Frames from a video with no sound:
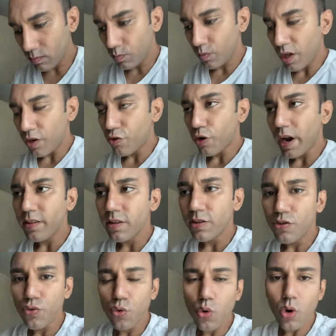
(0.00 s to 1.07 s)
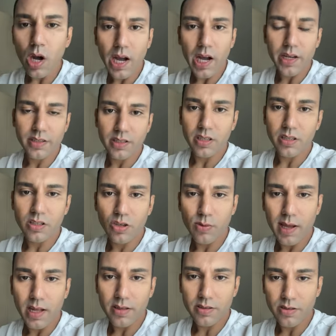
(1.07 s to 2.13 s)
They're trying to draw us into
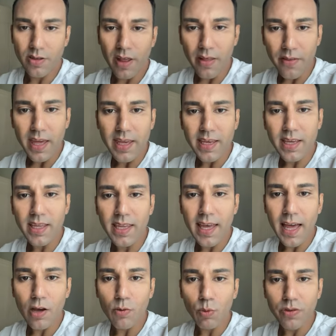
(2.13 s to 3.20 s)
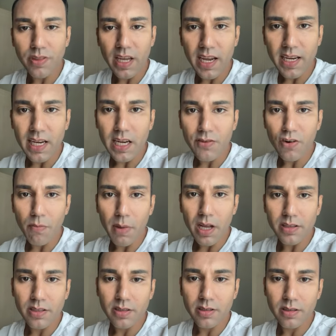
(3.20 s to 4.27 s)
it so that they can get what they need from
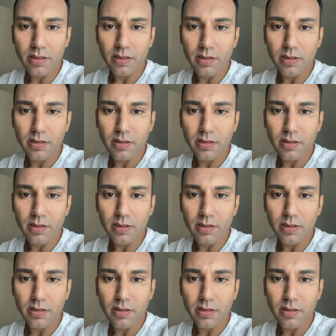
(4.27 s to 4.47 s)
us.